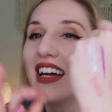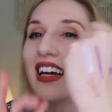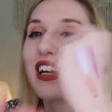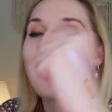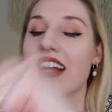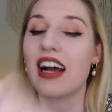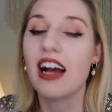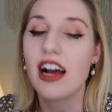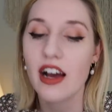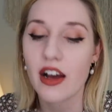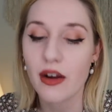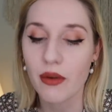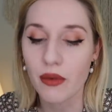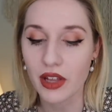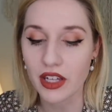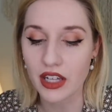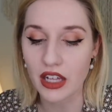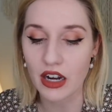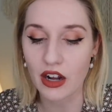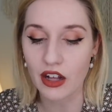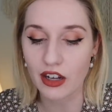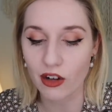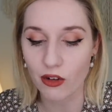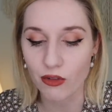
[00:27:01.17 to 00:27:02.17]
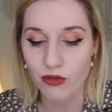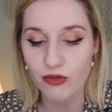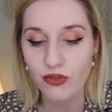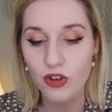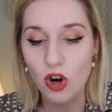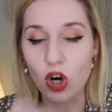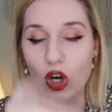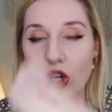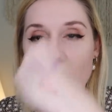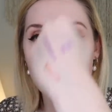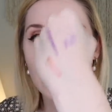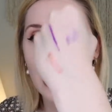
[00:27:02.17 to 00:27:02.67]
And like in like a
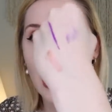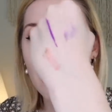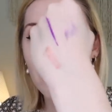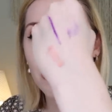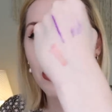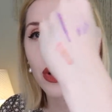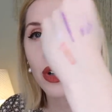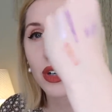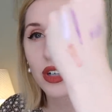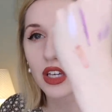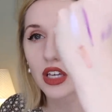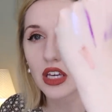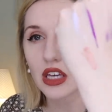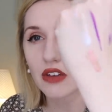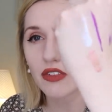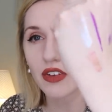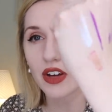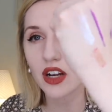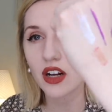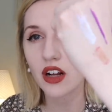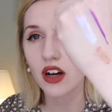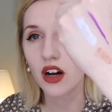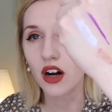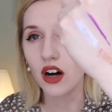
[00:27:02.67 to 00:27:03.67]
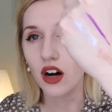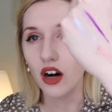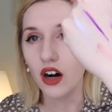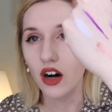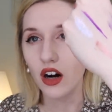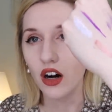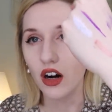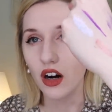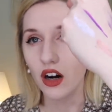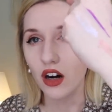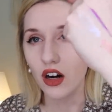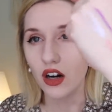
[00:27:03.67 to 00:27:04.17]
fall type look even.
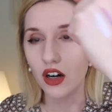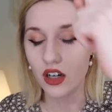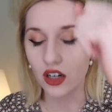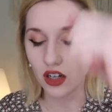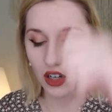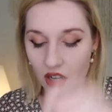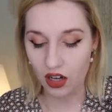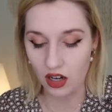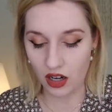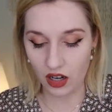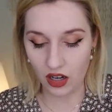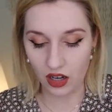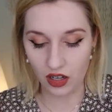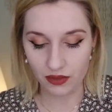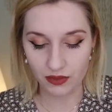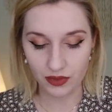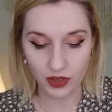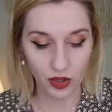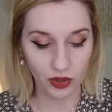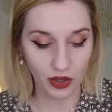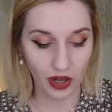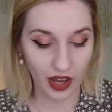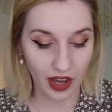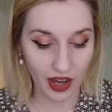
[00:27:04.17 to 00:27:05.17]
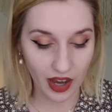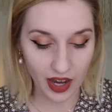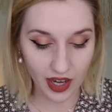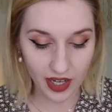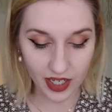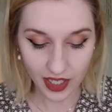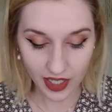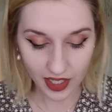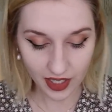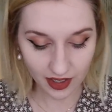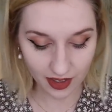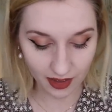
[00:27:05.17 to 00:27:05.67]
Oh, okay,
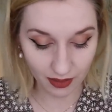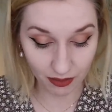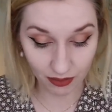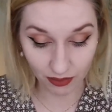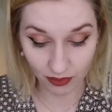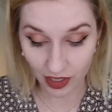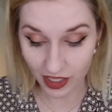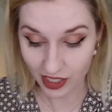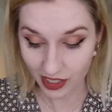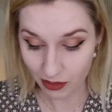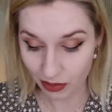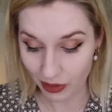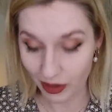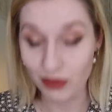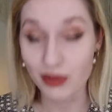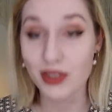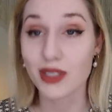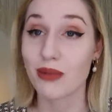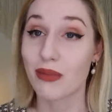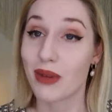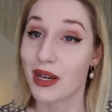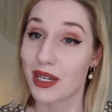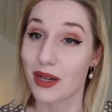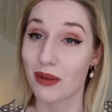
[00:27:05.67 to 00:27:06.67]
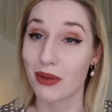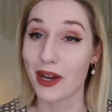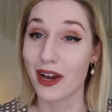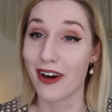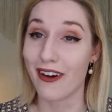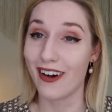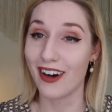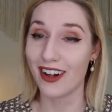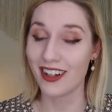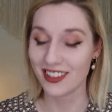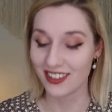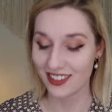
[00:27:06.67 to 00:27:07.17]
I am ready to play with some makeup,
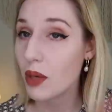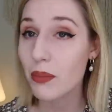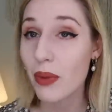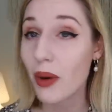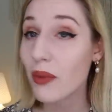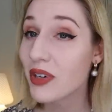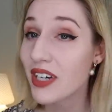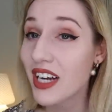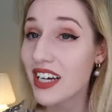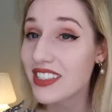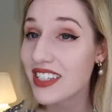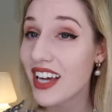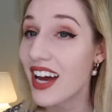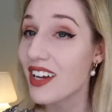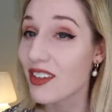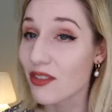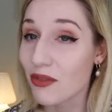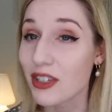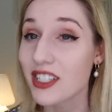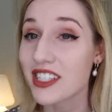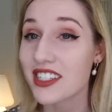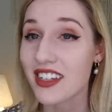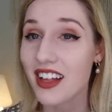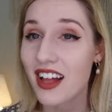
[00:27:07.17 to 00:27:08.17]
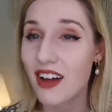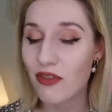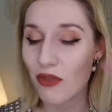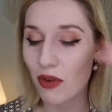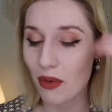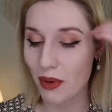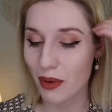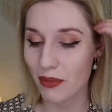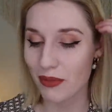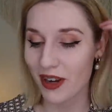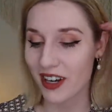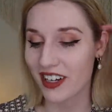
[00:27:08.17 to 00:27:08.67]
y'all. But we're not done. We still have one
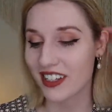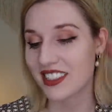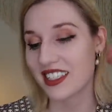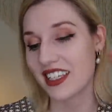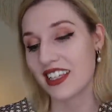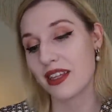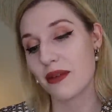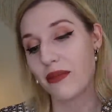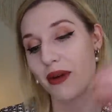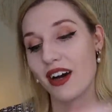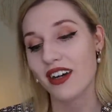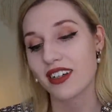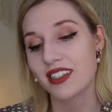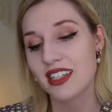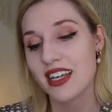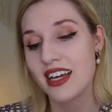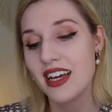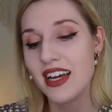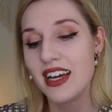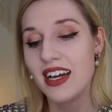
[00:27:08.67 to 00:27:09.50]
more product in the box.